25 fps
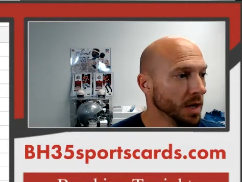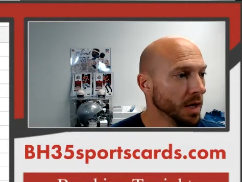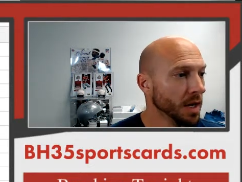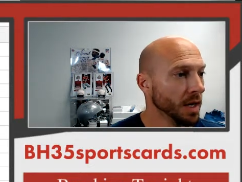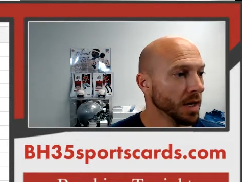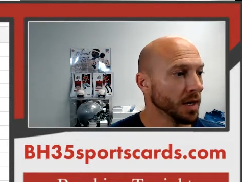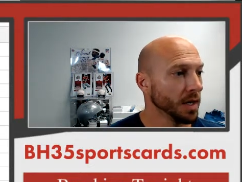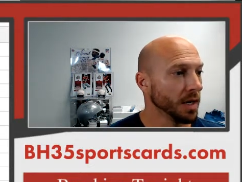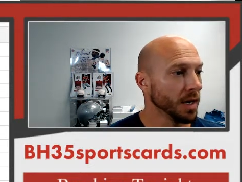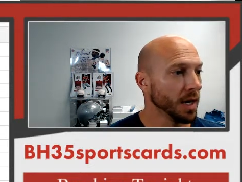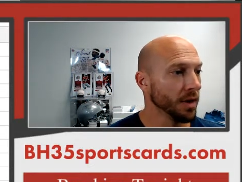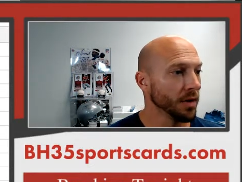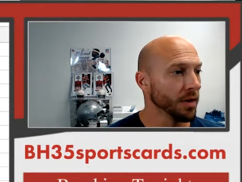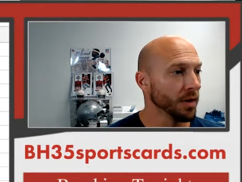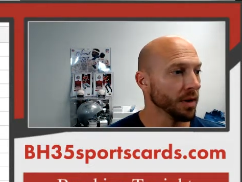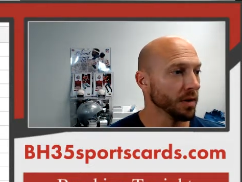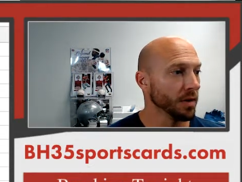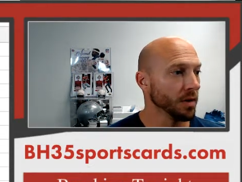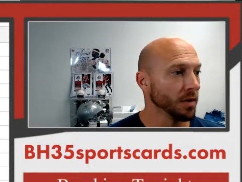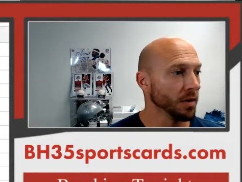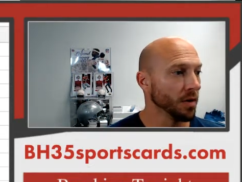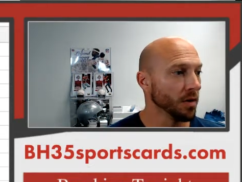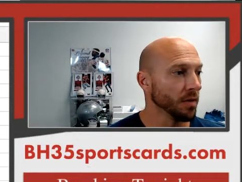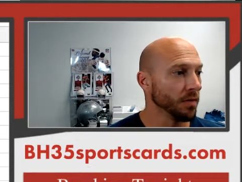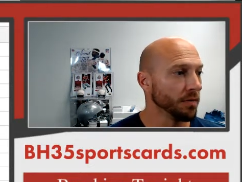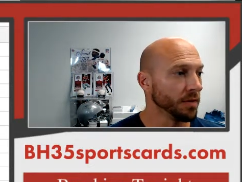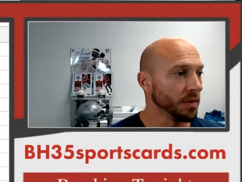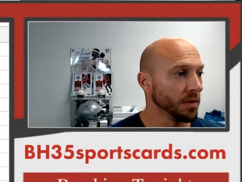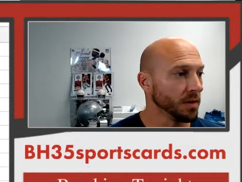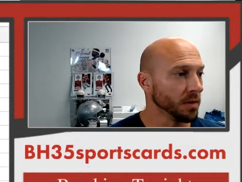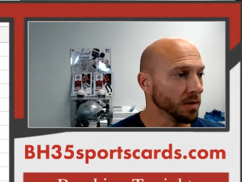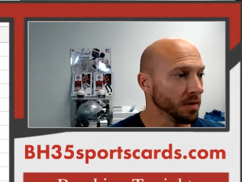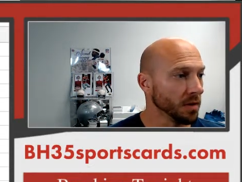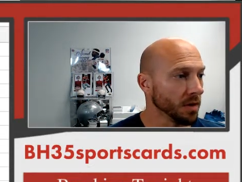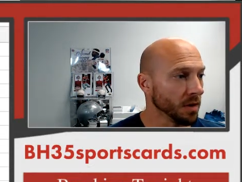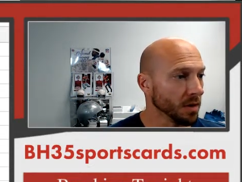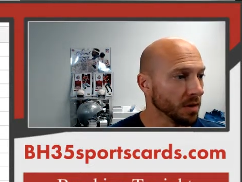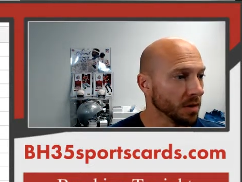Garrett, the
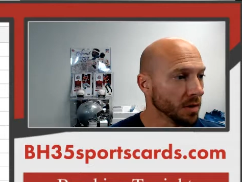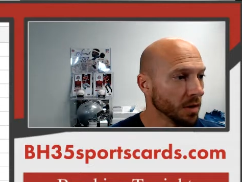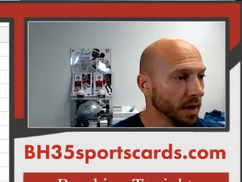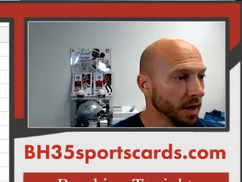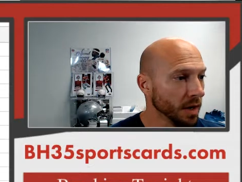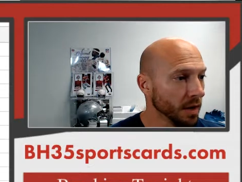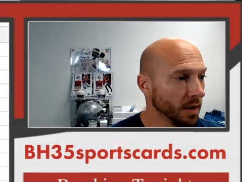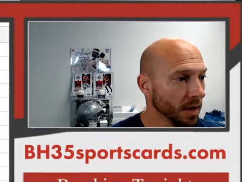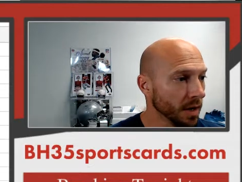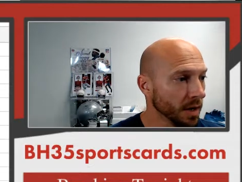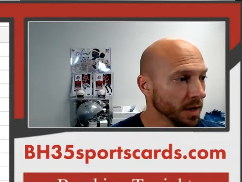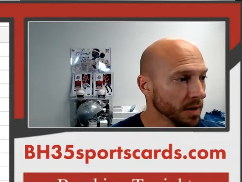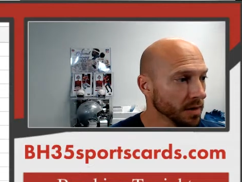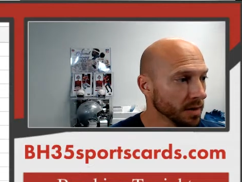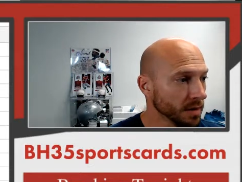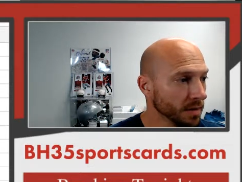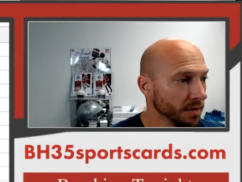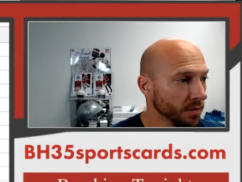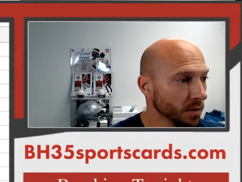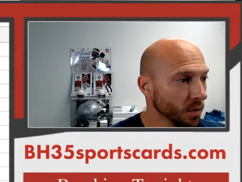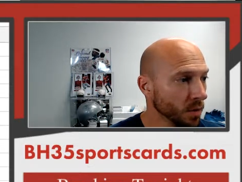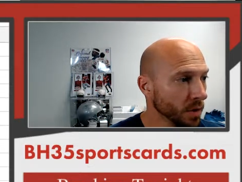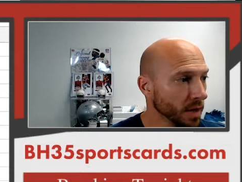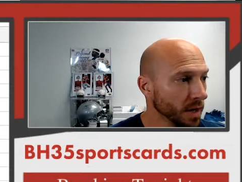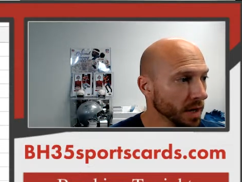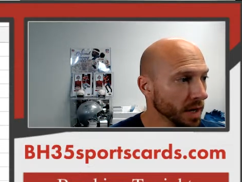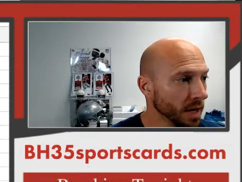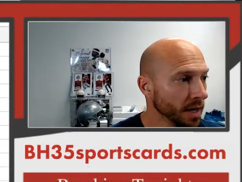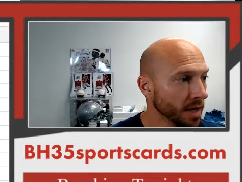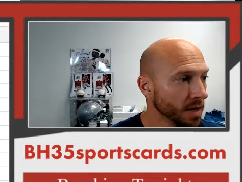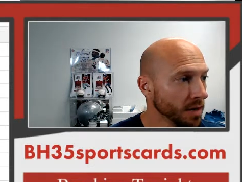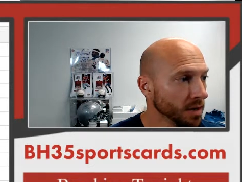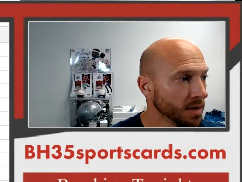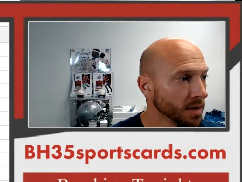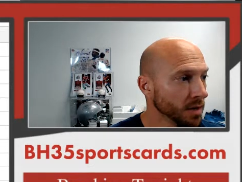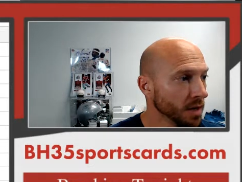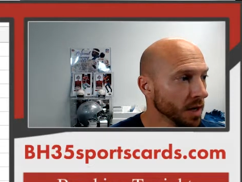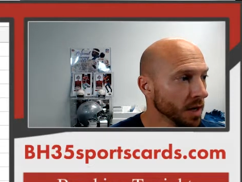Dolphins. RLS, the
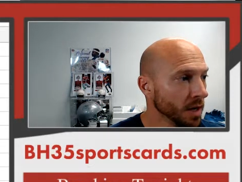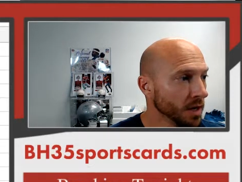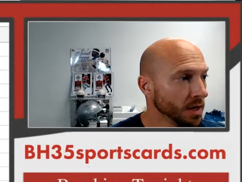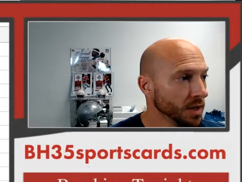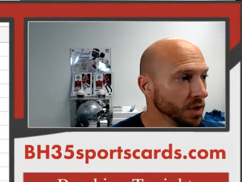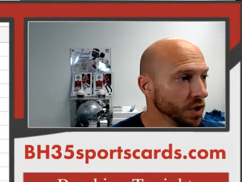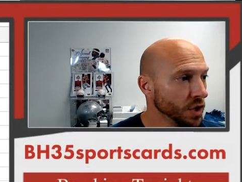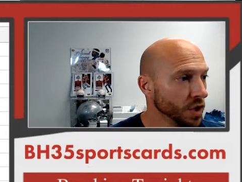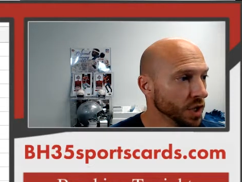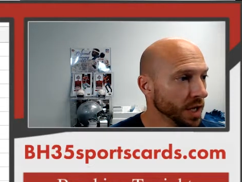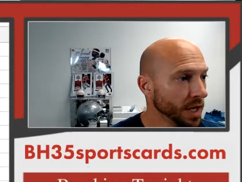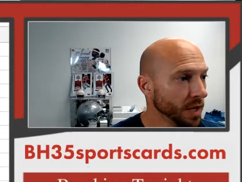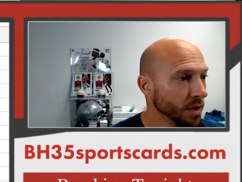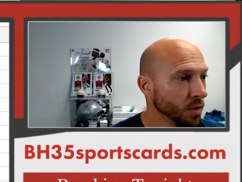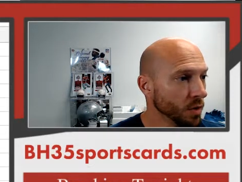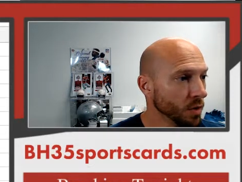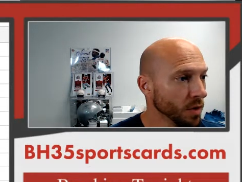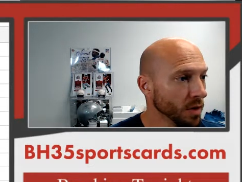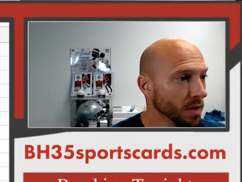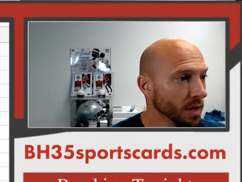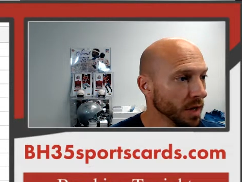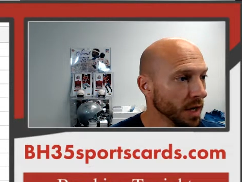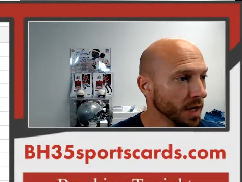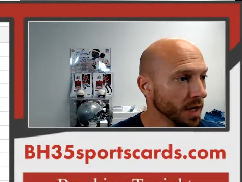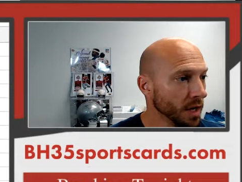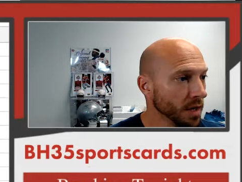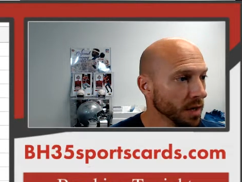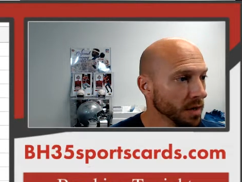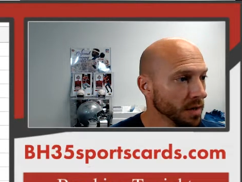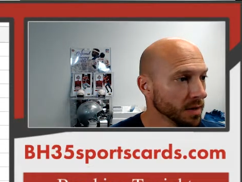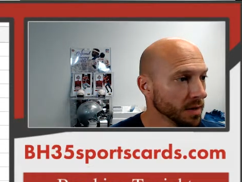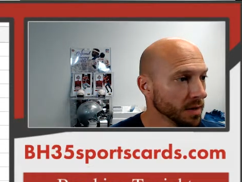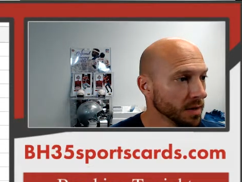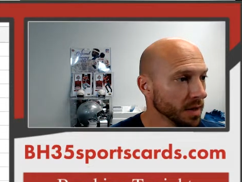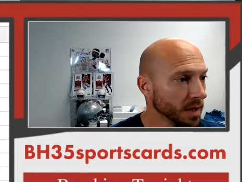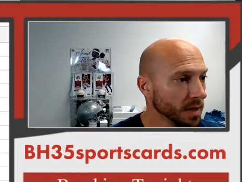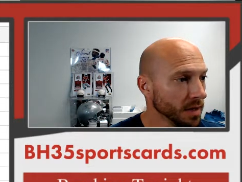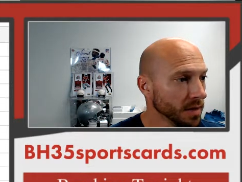49ers. J Ortega,
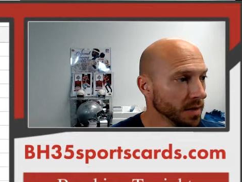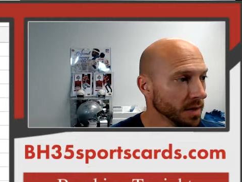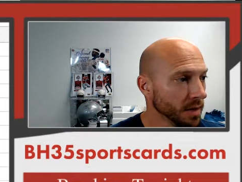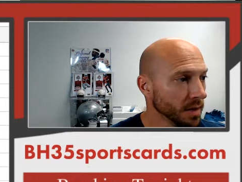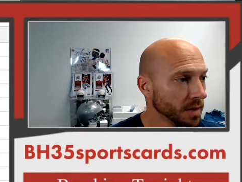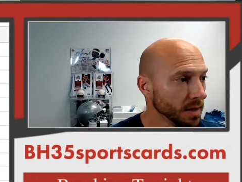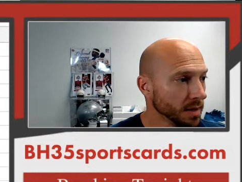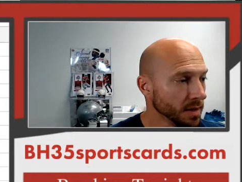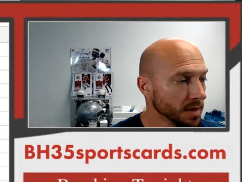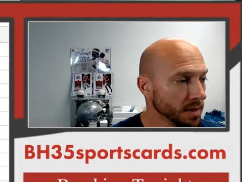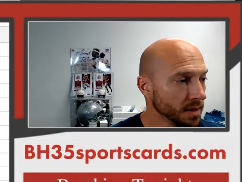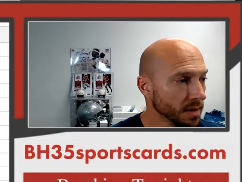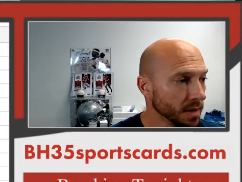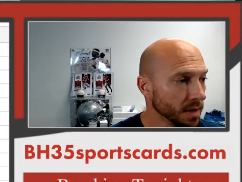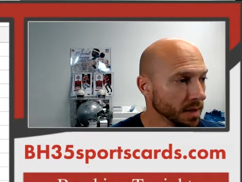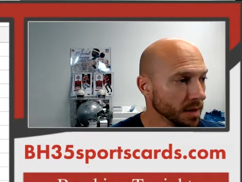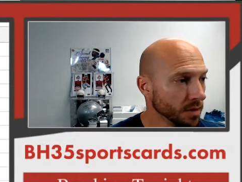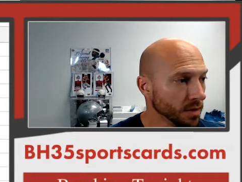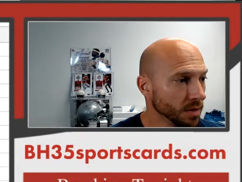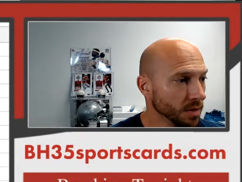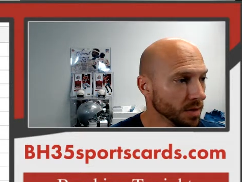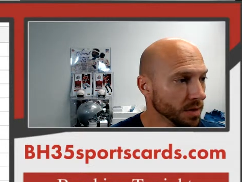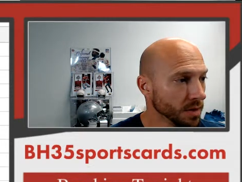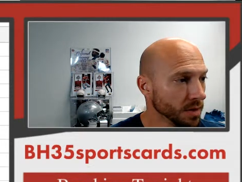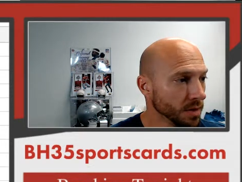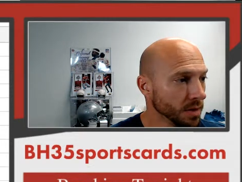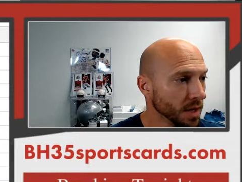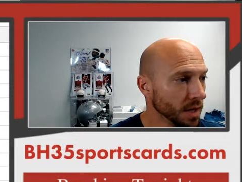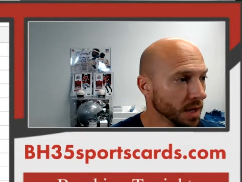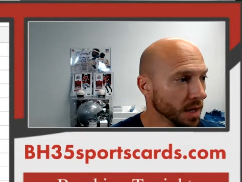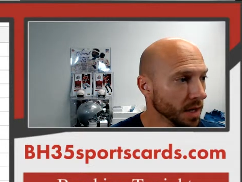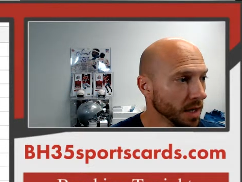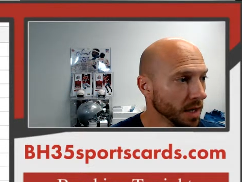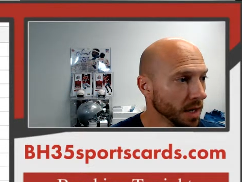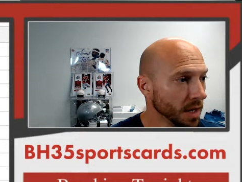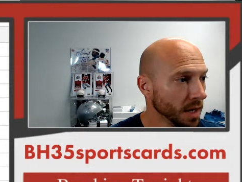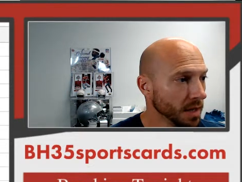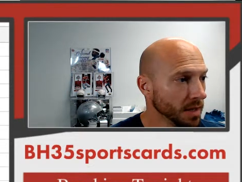Saints and Steelers.
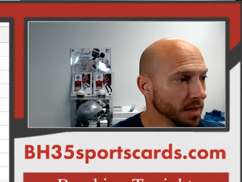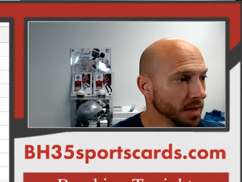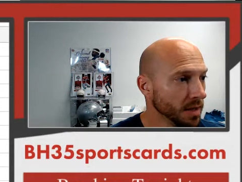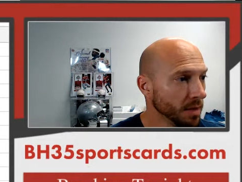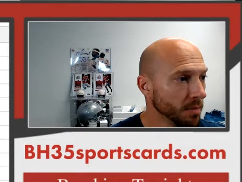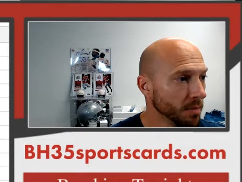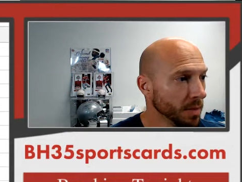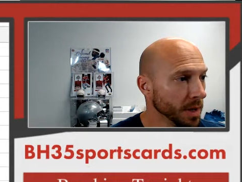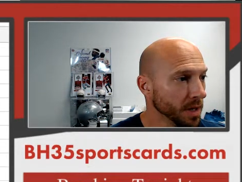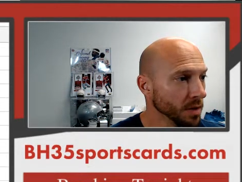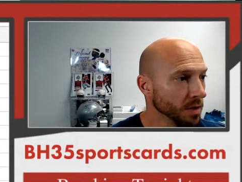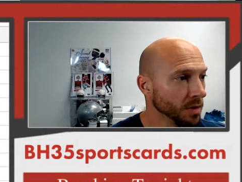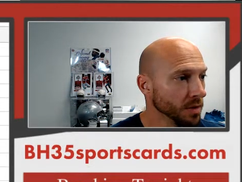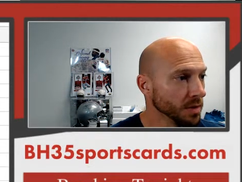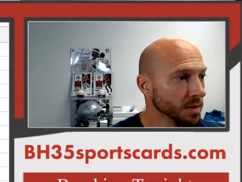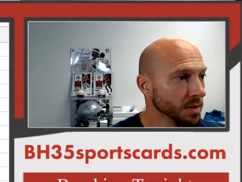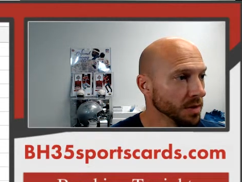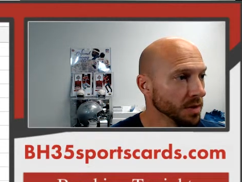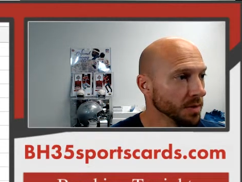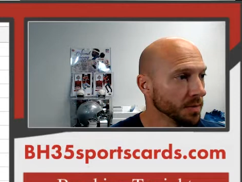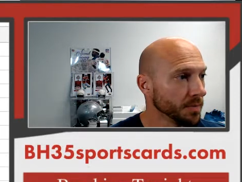Kenny Hasty, Bills.